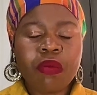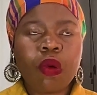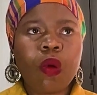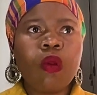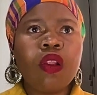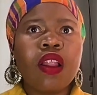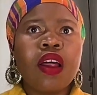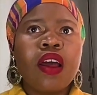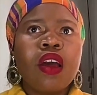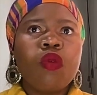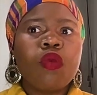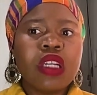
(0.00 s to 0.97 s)
people,
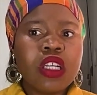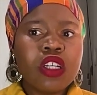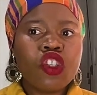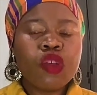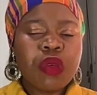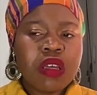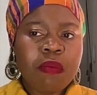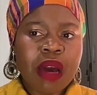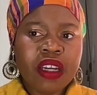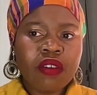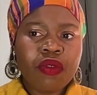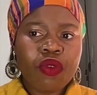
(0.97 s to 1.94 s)
we need to be
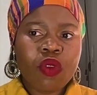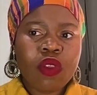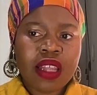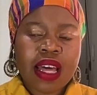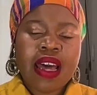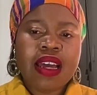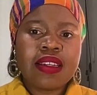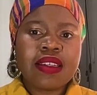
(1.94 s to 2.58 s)
mindful that